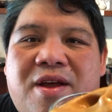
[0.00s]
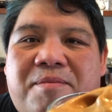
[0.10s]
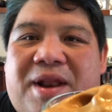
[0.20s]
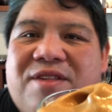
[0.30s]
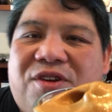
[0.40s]

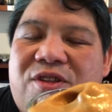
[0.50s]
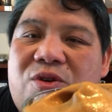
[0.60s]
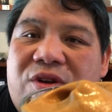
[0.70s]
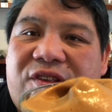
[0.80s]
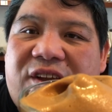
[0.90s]
But as you can
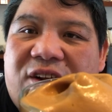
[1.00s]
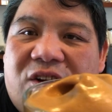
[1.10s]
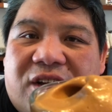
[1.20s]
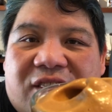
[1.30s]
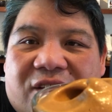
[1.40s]
notice here,
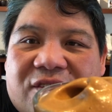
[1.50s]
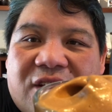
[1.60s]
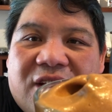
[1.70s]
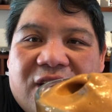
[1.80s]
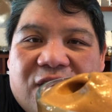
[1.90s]
look at this.
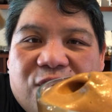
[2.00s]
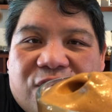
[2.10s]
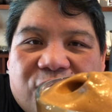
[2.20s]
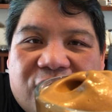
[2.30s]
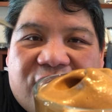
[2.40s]
You
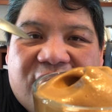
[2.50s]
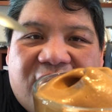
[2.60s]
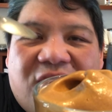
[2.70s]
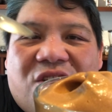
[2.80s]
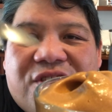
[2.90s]
can
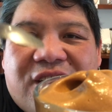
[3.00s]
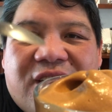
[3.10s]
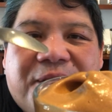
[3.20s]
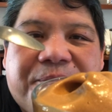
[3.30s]
see on the